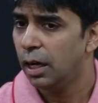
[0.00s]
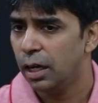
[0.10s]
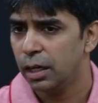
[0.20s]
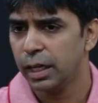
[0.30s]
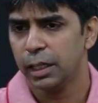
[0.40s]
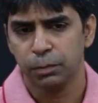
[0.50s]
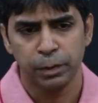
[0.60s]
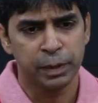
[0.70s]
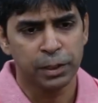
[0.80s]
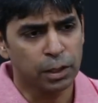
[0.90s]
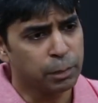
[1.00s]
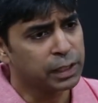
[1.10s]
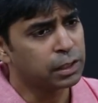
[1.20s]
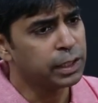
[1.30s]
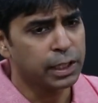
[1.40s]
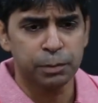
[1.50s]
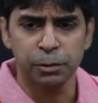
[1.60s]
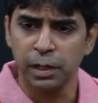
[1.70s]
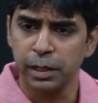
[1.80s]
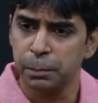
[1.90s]
Guys, we've been talking about three types
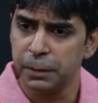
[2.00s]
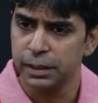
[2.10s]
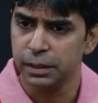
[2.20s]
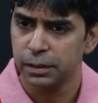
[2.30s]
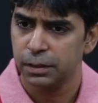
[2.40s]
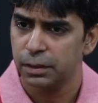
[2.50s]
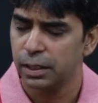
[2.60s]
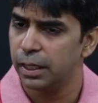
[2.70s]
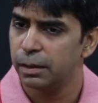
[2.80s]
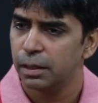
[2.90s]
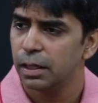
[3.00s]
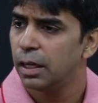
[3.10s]
of marketplaces, right?